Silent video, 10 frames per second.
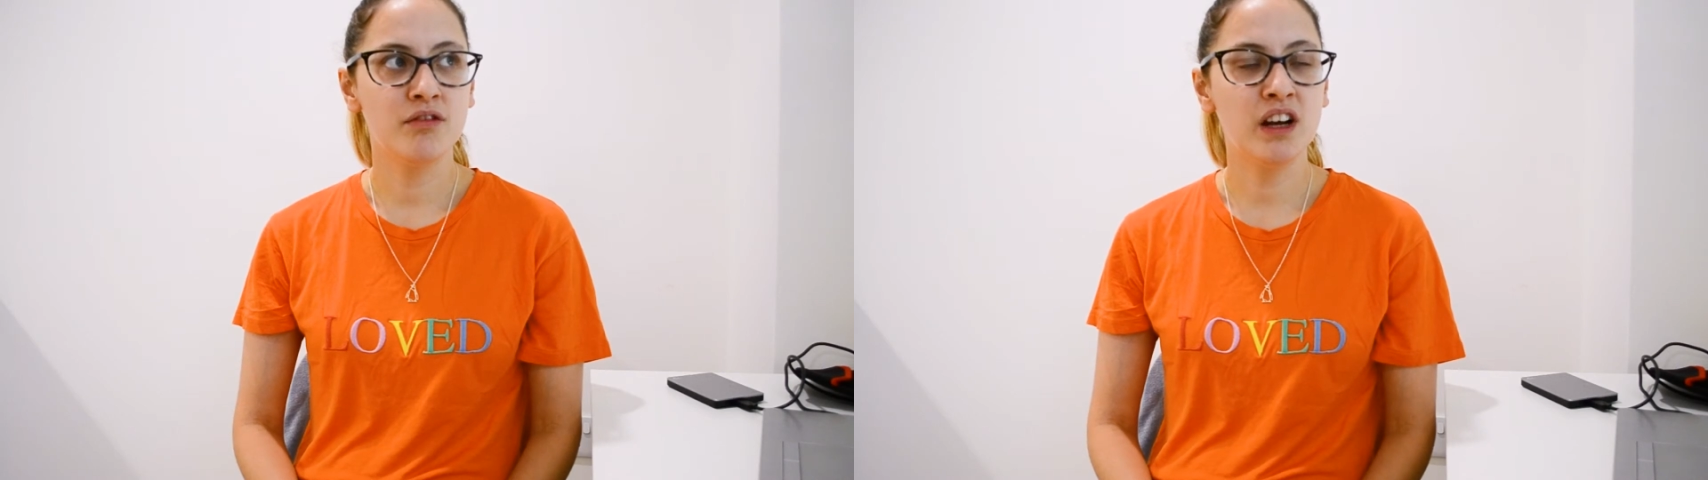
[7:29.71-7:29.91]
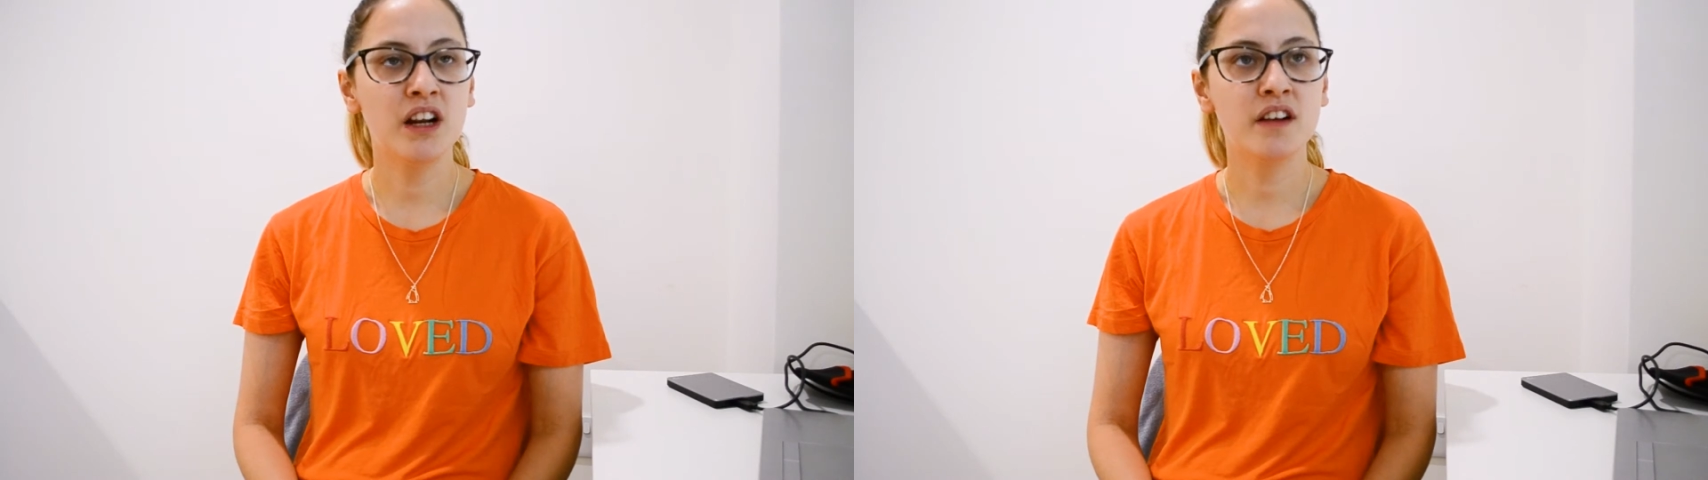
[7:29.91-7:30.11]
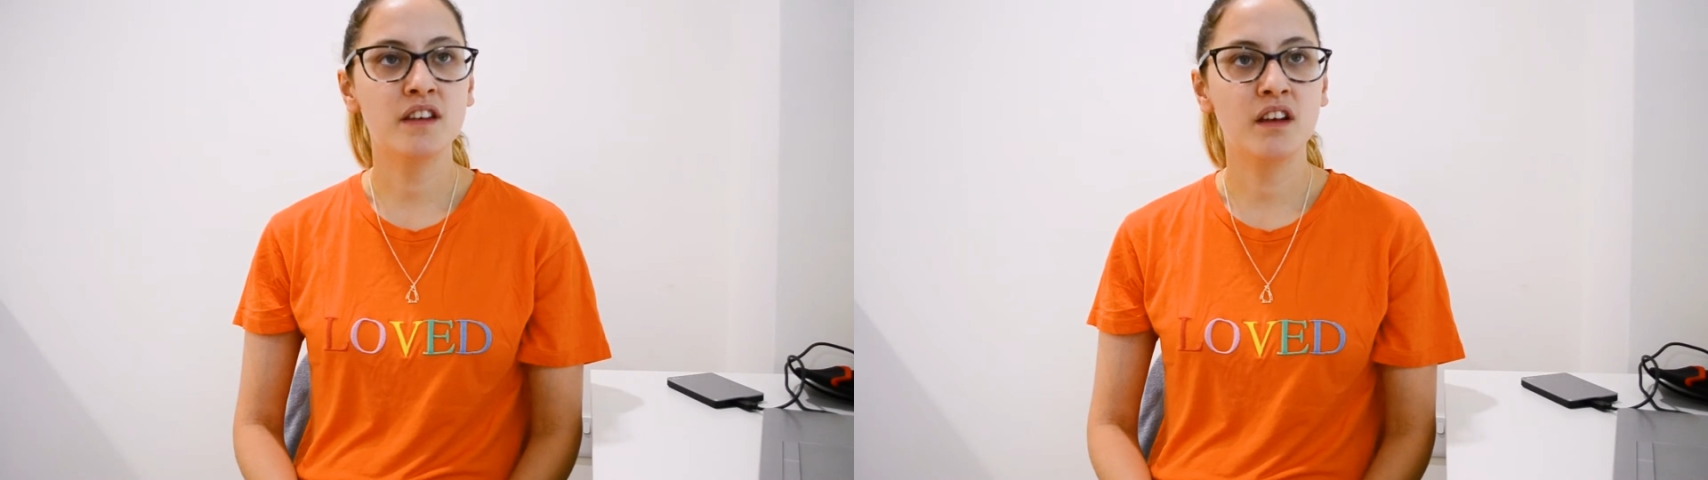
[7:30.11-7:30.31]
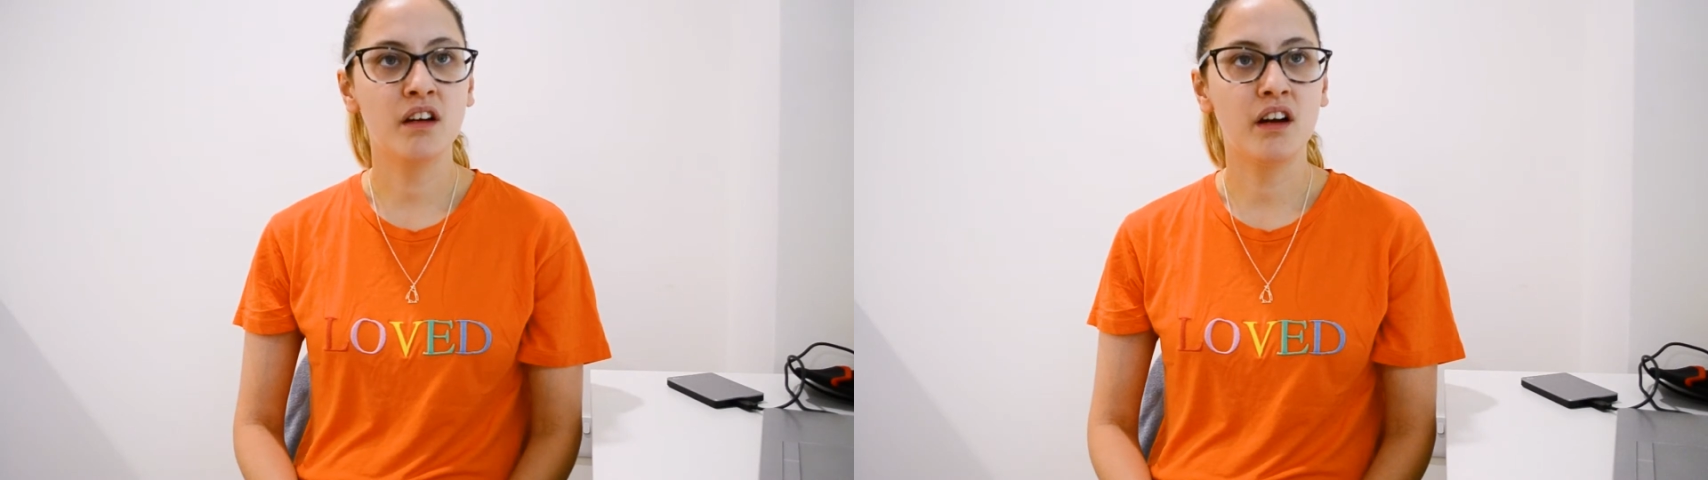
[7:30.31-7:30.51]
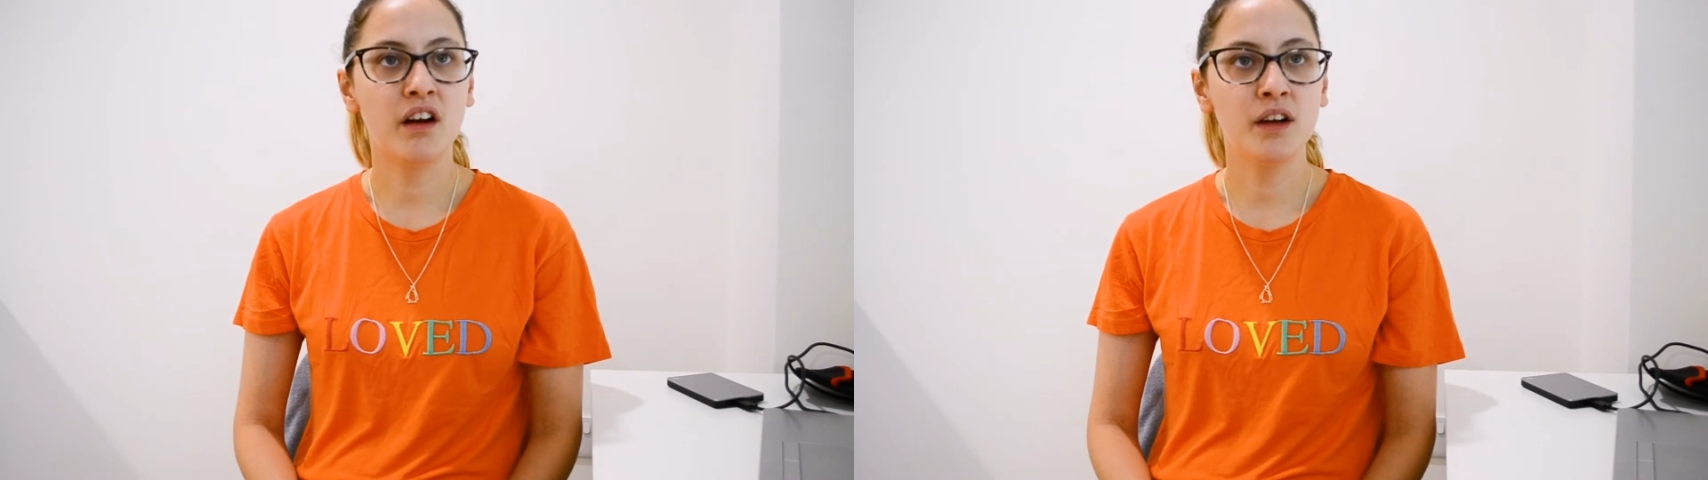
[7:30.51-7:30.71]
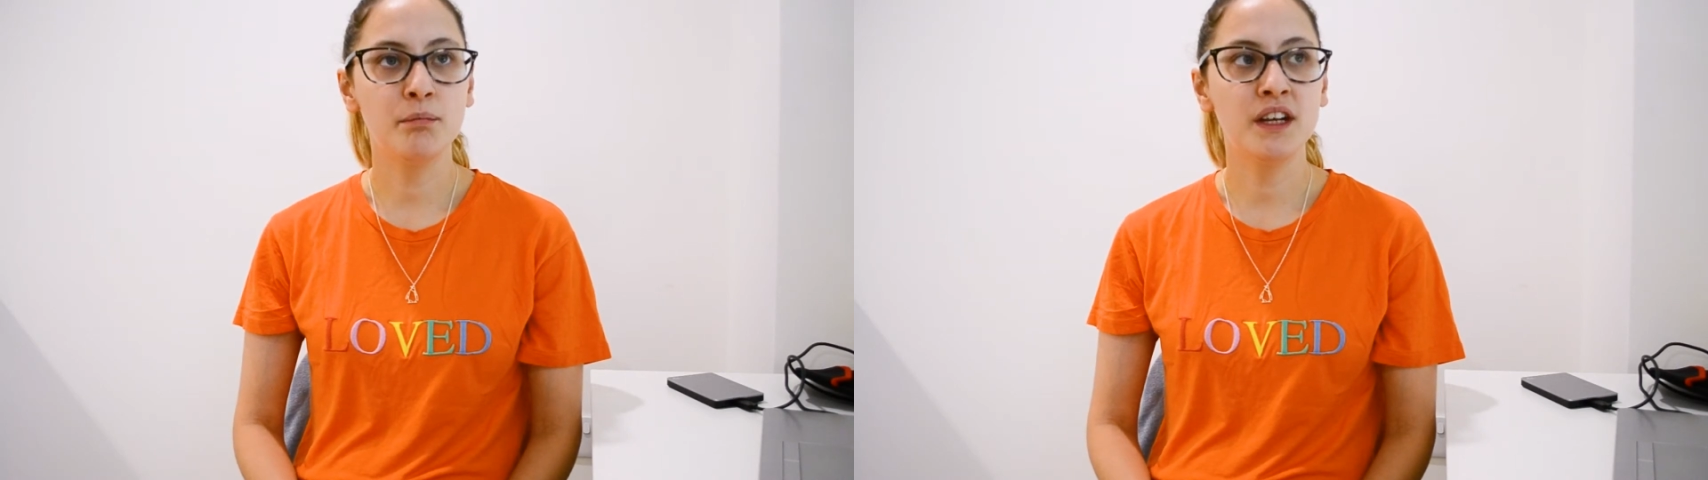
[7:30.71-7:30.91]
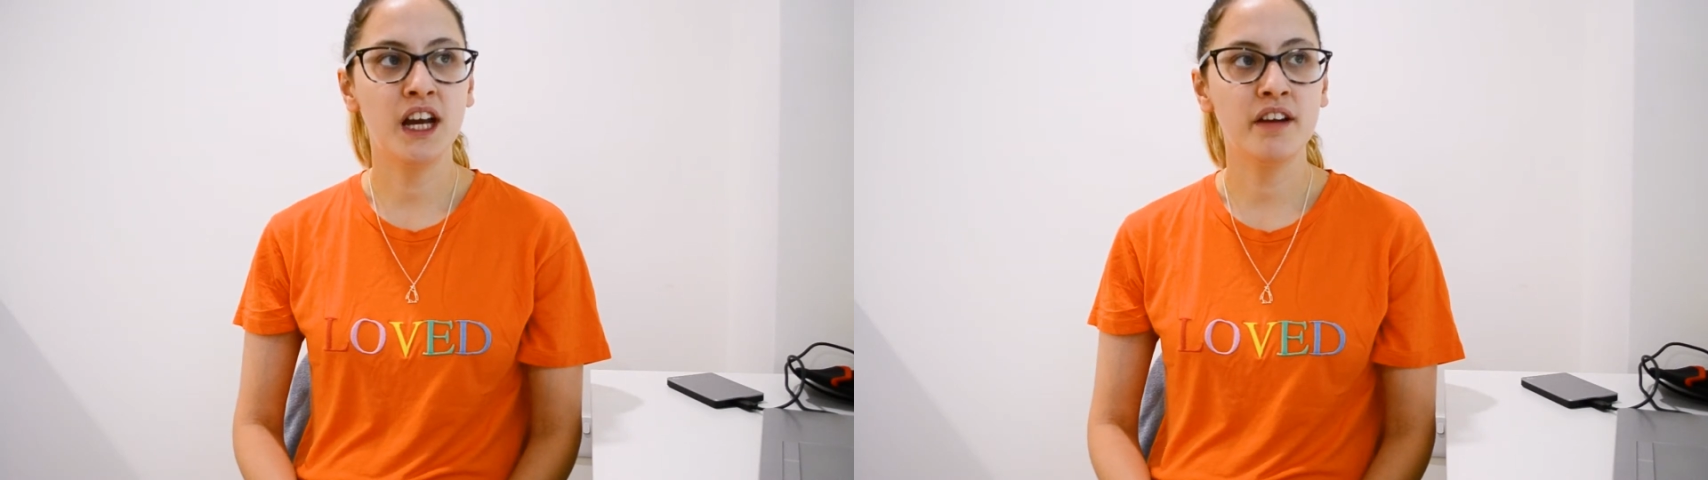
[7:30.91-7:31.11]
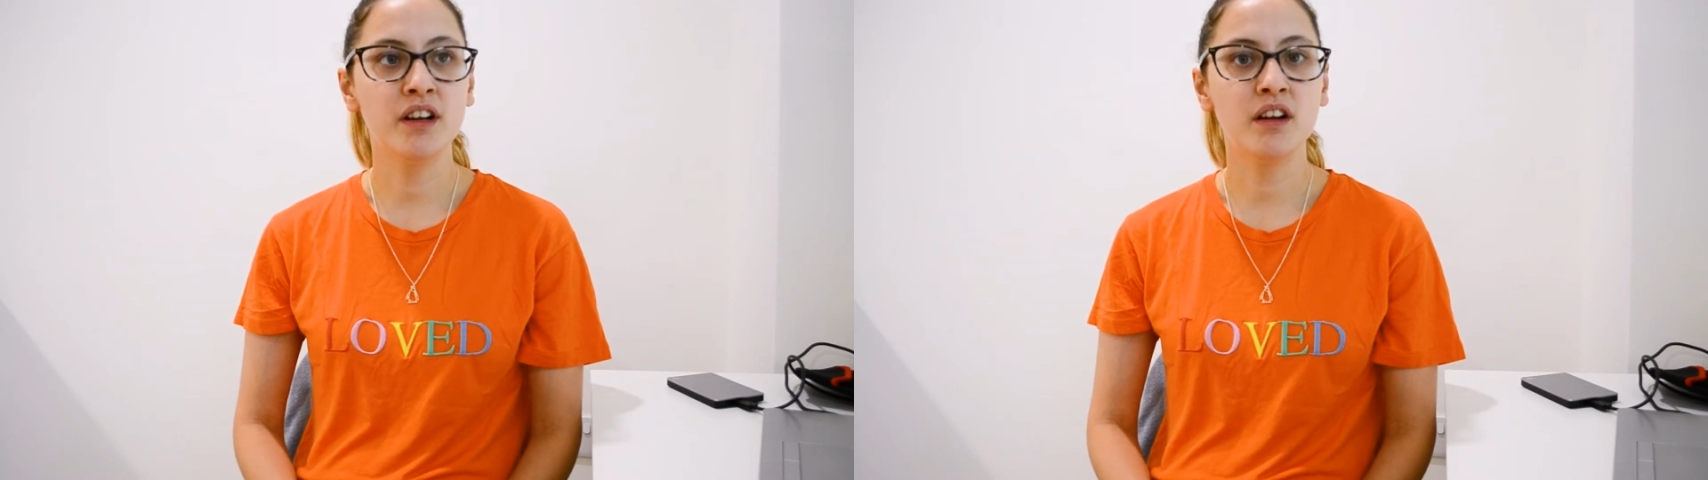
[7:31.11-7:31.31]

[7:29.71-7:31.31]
realised that I've been having